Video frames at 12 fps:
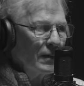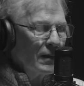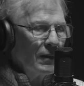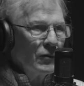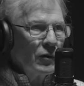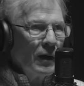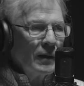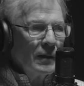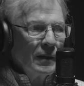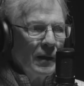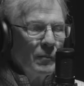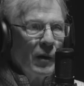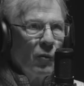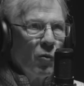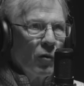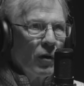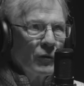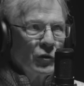of trying to keep my
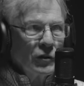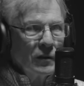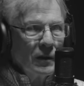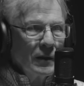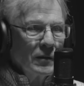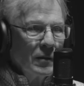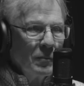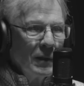warrant officers and enlisted